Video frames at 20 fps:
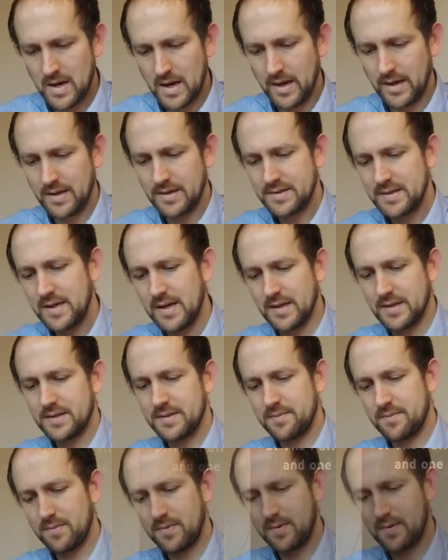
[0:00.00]
And it's
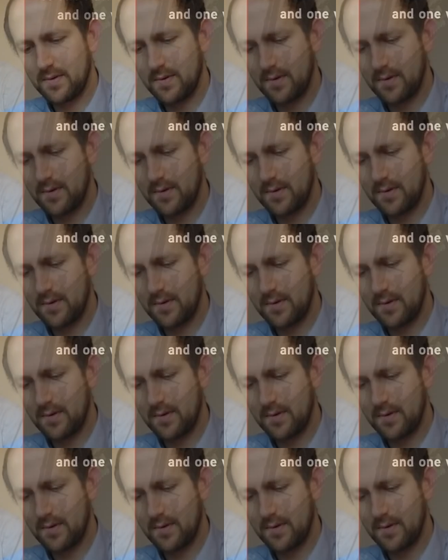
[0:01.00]
this